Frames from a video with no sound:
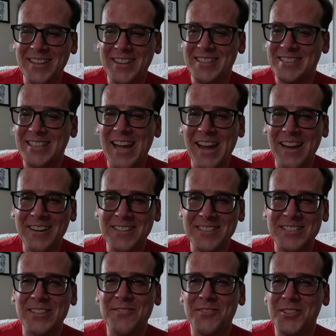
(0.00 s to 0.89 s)
of the
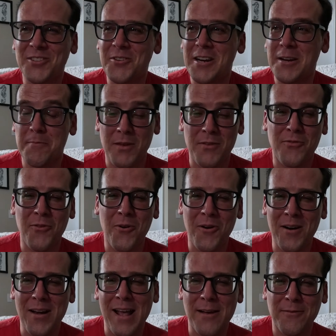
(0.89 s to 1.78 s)
skaters in between
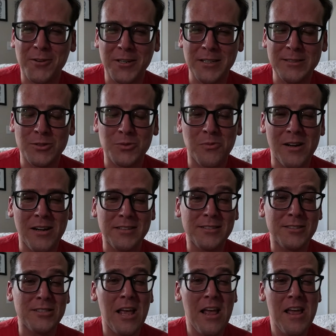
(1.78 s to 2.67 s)
before and after his
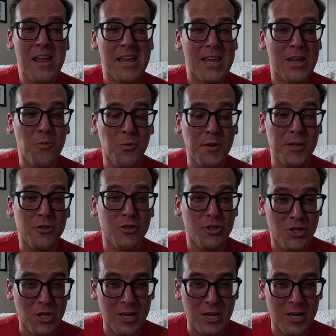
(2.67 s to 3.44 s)
runs, he would